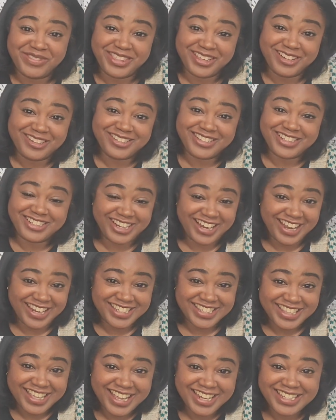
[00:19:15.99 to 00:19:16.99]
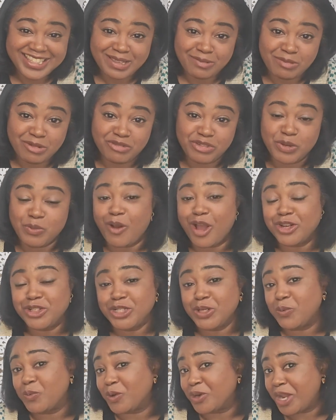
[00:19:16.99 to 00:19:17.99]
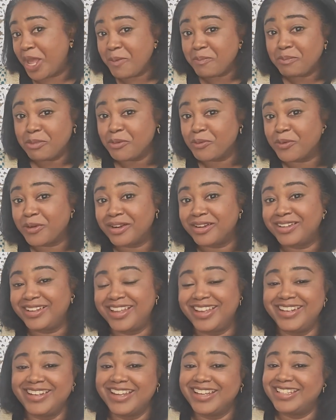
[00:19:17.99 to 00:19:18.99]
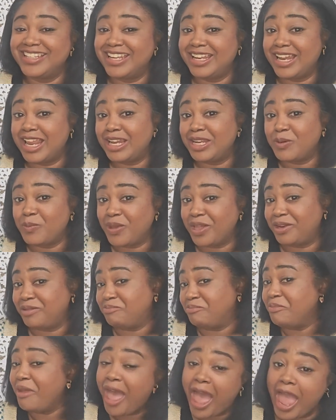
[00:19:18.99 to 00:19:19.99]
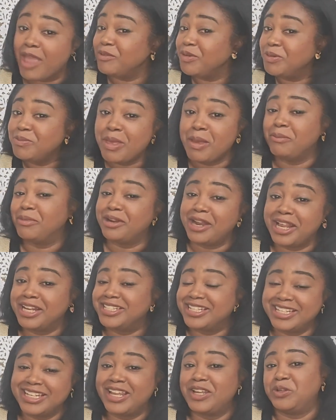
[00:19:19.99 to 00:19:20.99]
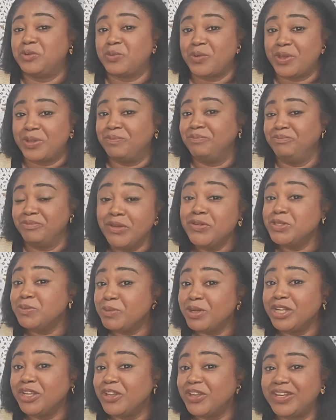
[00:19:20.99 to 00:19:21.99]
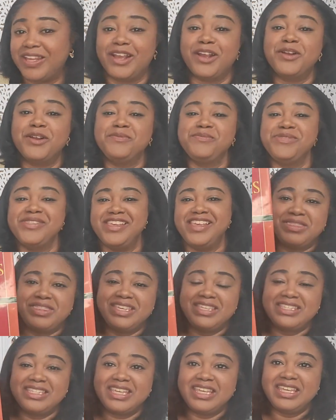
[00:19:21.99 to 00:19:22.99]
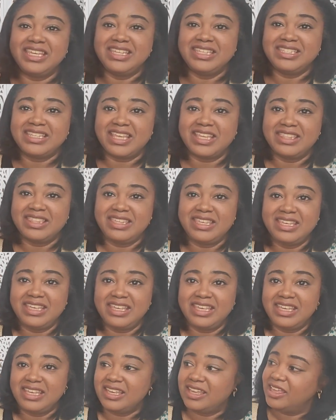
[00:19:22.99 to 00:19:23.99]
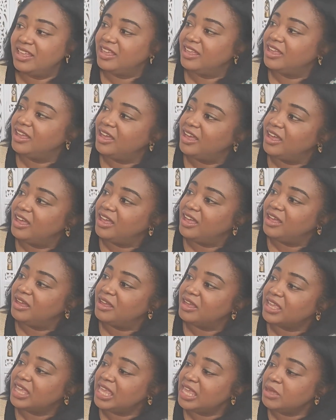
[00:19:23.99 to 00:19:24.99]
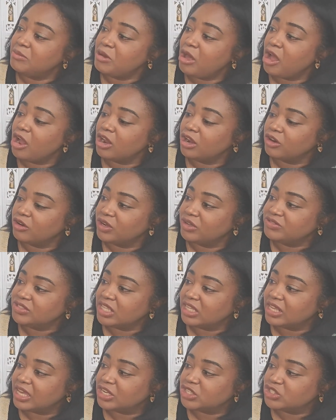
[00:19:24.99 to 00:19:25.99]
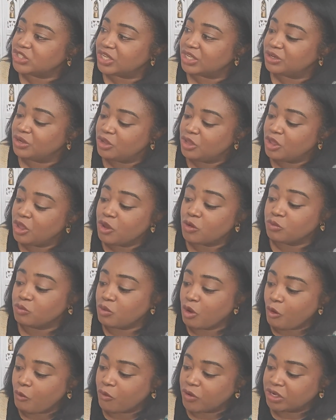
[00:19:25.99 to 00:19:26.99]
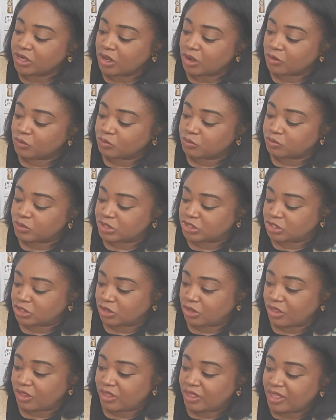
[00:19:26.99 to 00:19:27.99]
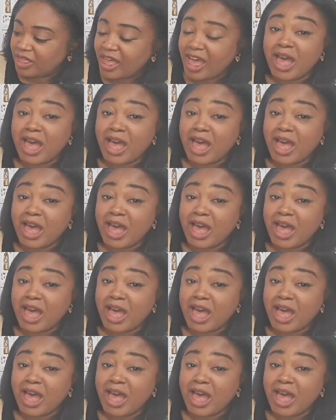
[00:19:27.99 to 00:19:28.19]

There's a chance that some of you watching were not born in 1991. I remember 1991. It was a pretty good year. But this is the Kim Hargreaves collection Rowan Original.